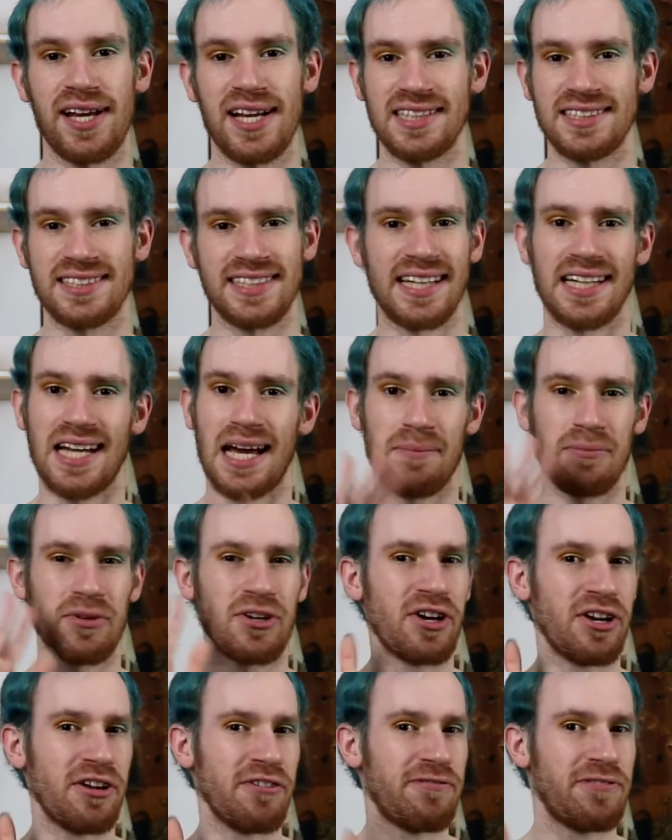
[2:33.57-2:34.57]
I said I'm
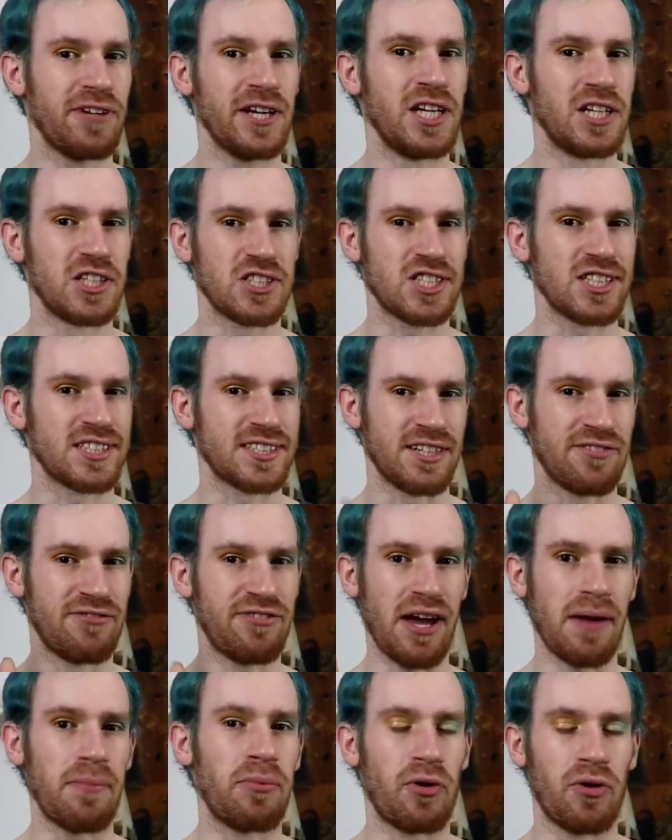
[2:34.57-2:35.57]
gonna finish this in
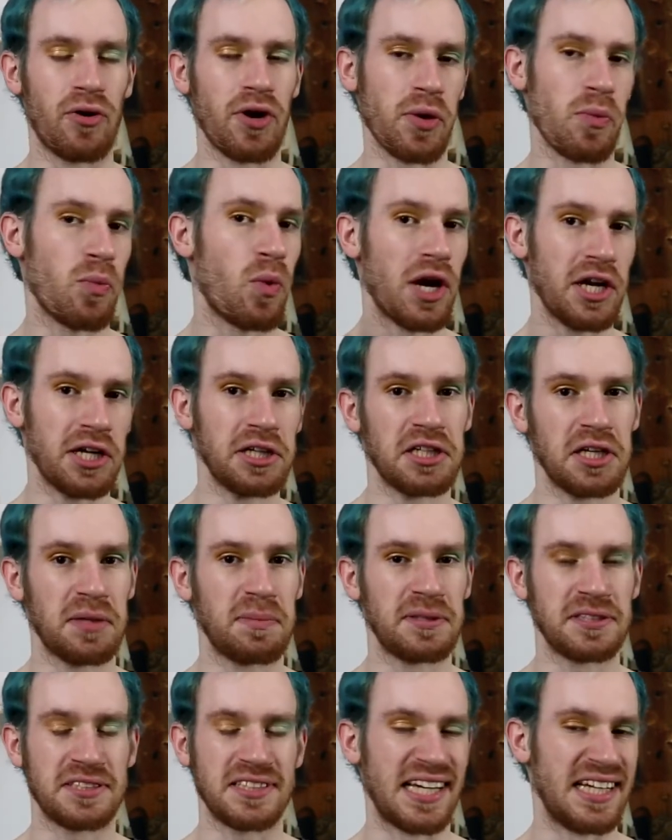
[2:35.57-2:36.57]
February
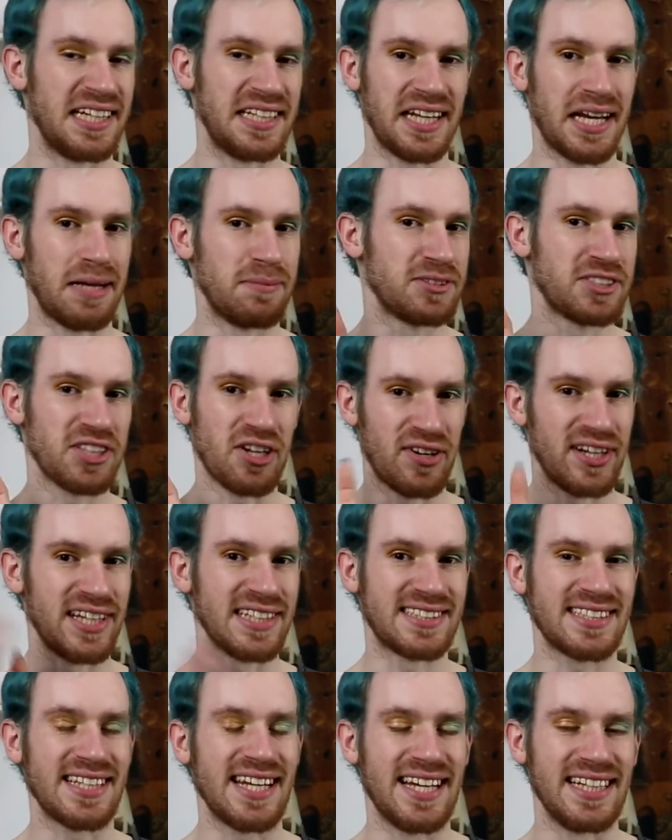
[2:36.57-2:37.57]
100%, and I'm sorry
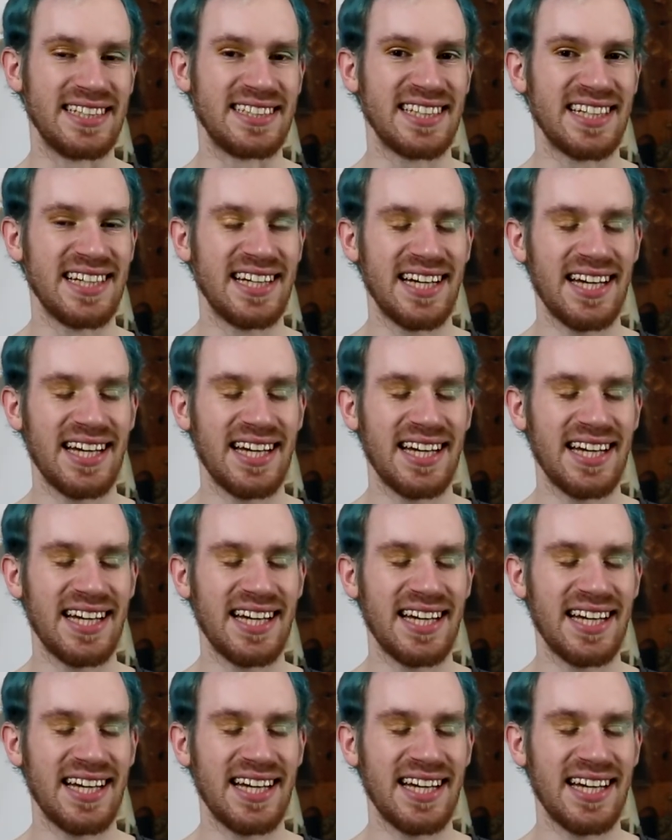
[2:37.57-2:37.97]
it's late.